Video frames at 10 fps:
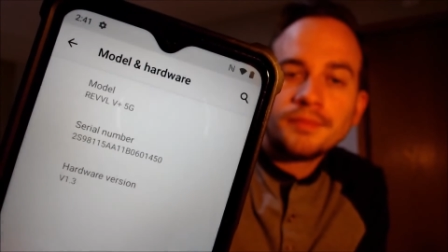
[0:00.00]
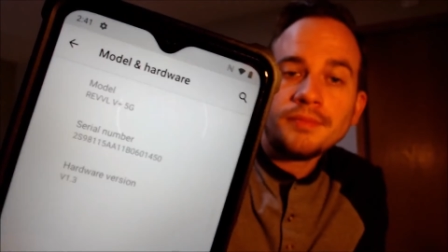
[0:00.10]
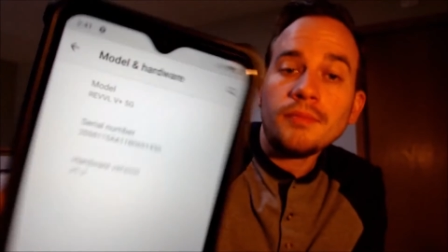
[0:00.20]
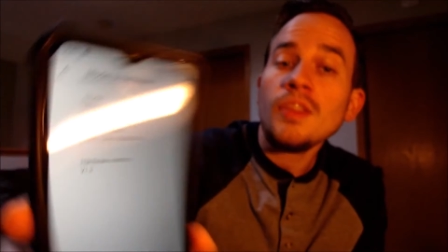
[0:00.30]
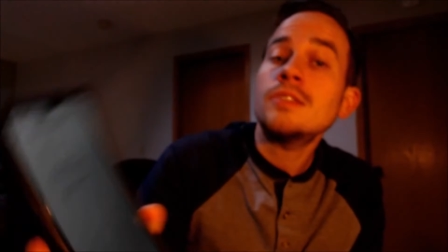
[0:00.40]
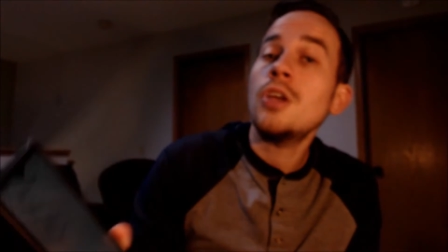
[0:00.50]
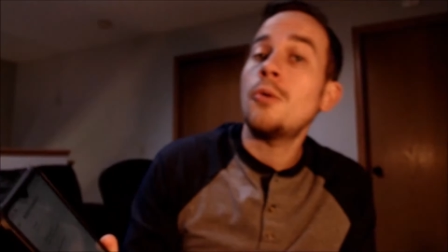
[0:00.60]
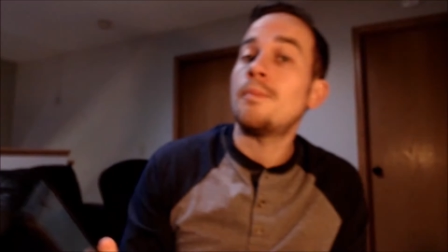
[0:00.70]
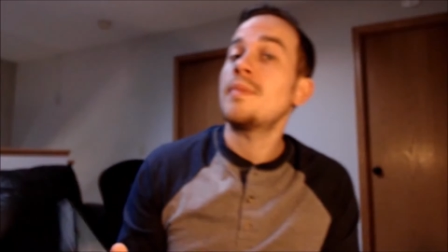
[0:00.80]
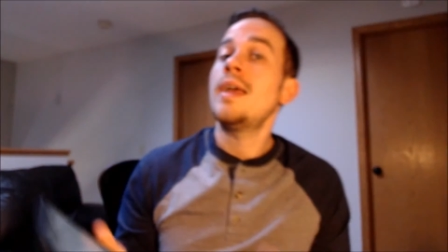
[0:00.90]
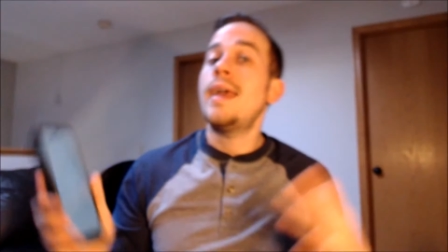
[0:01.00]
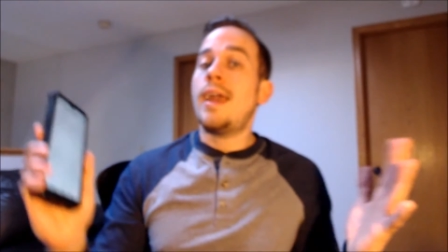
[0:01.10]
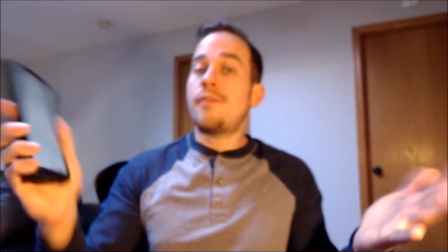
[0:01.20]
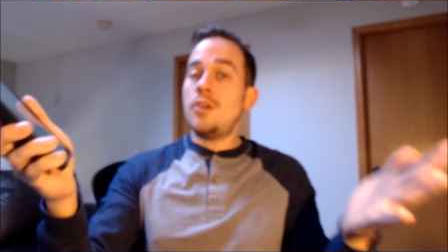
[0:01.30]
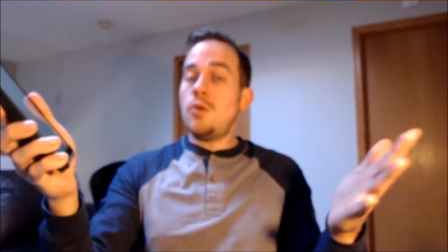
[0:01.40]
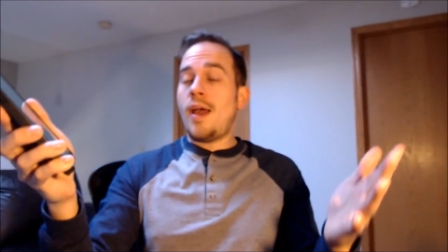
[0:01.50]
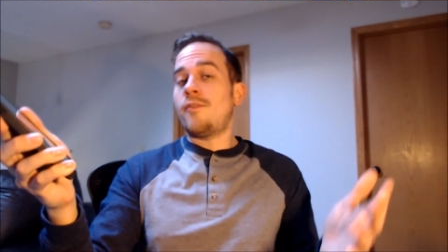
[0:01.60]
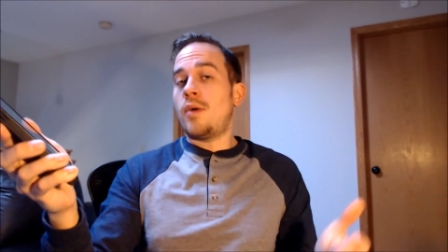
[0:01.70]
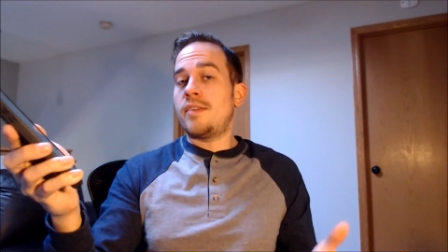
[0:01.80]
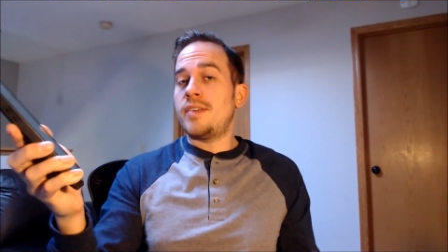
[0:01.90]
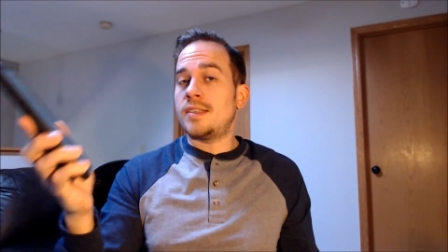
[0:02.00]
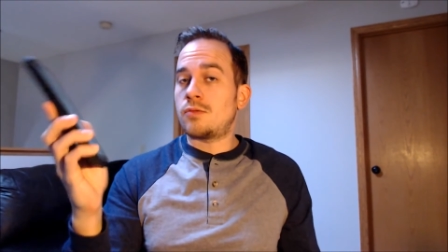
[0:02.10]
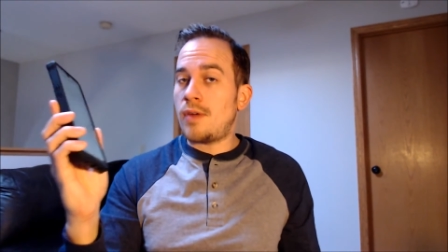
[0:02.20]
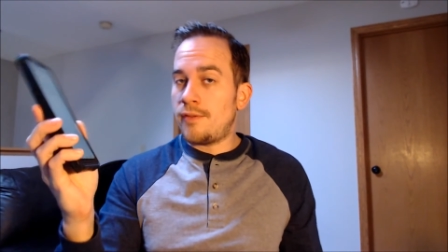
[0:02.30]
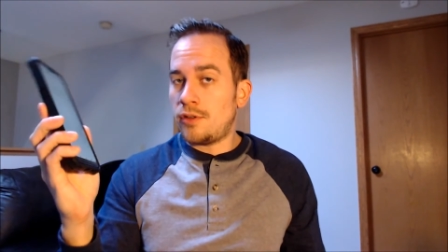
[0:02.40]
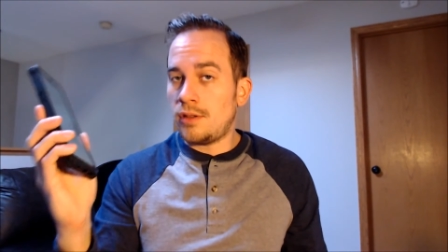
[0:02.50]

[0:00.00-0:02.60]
So if you have one of these Revel